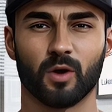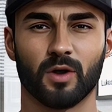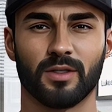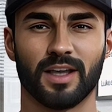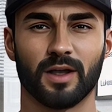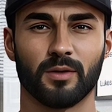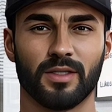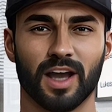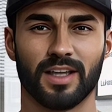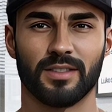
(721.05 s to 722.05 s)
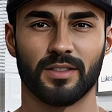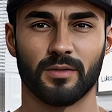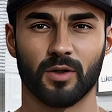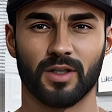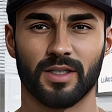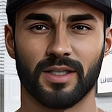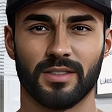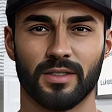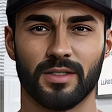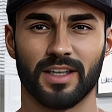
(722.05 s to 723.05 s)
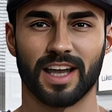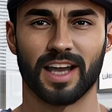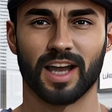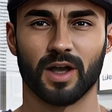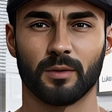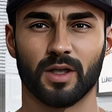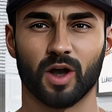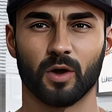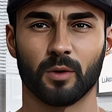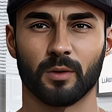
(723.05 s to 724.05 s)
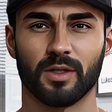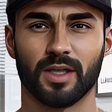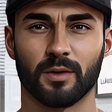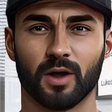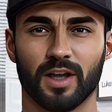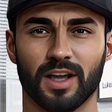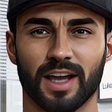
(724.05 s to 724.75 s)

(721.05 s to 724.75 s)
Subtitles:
or downsize, for instance. It helps the whole property market.